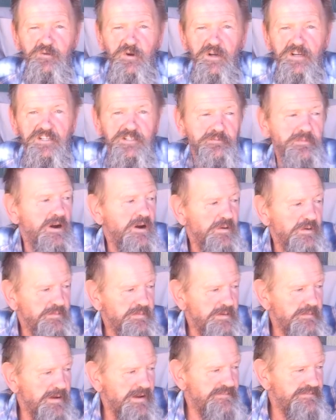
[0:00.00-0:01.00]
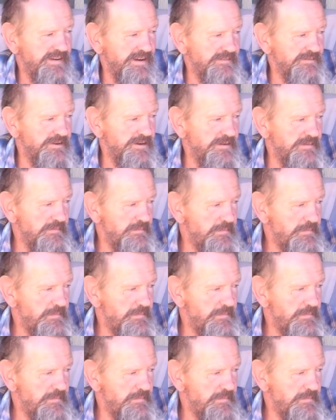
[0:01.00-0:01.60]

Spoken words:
Crunch Bar would be my favorite.